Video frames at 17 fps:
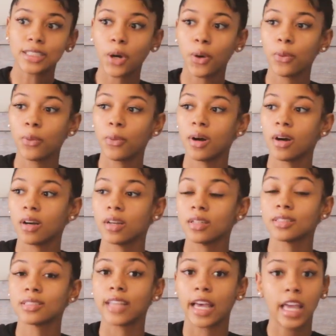so
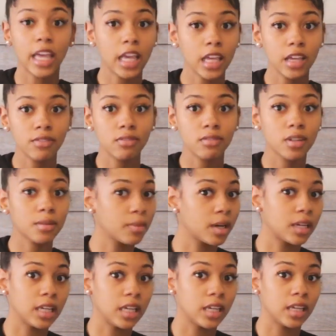save your
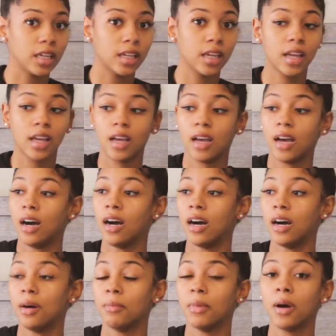money.
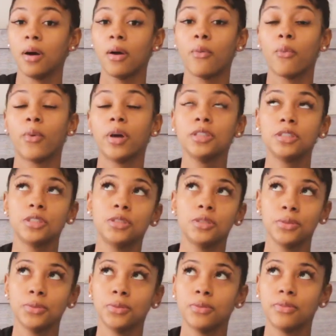Um, once
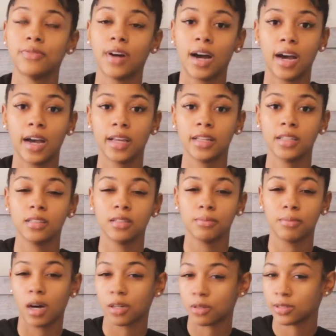you
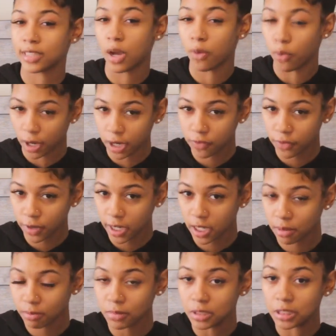find bottles that work for
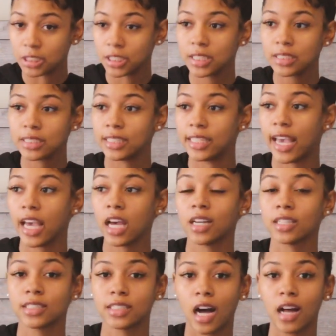him, just get
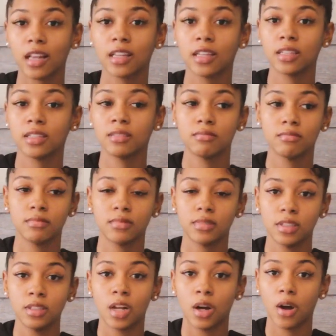a solid,
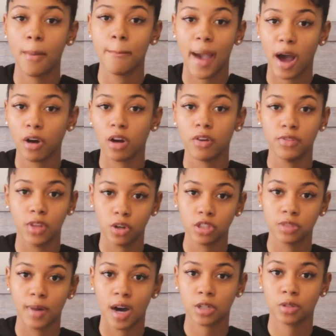you know, amount of
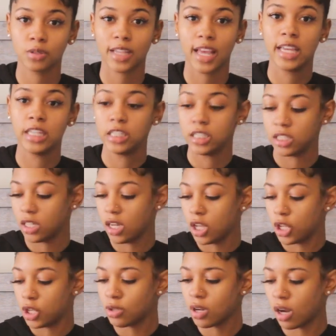those bottles and
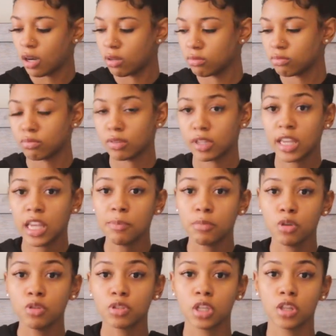you know,
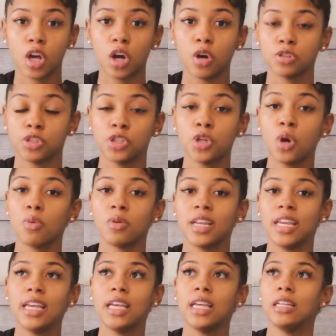keep using those. You don't
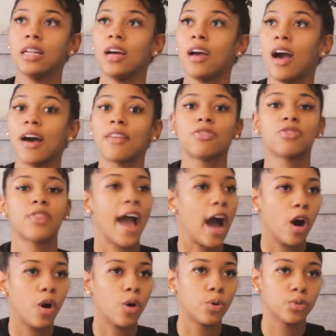need a
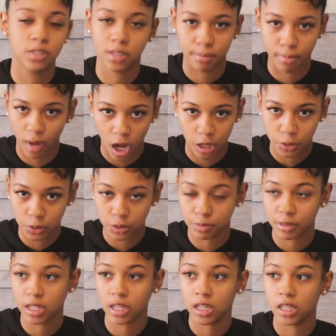thousand bottles
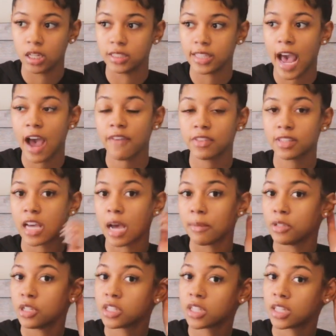because half the
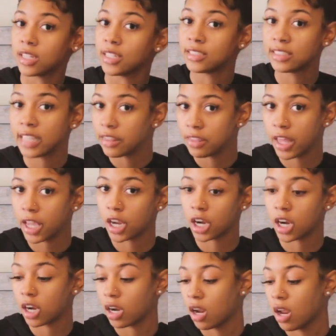time they're just gonna sit
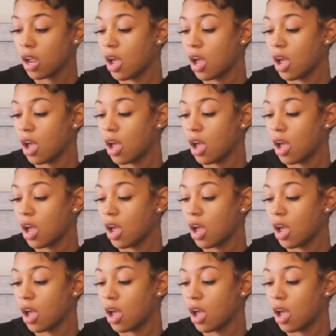there.